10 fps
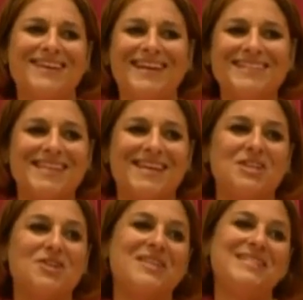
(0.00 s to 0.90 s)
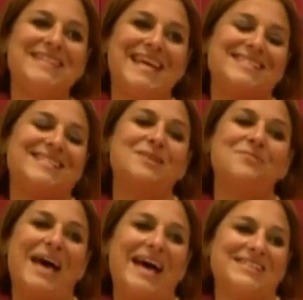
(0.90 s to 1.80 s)
it's like, you know, the dates in The
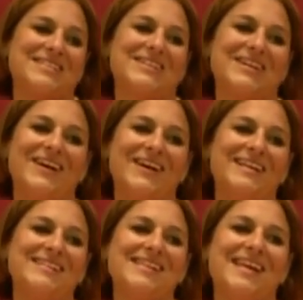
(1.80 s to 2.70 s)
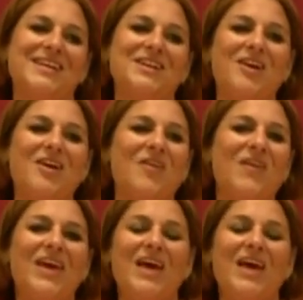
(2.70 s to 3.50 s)
Bachelor, it's like, you know,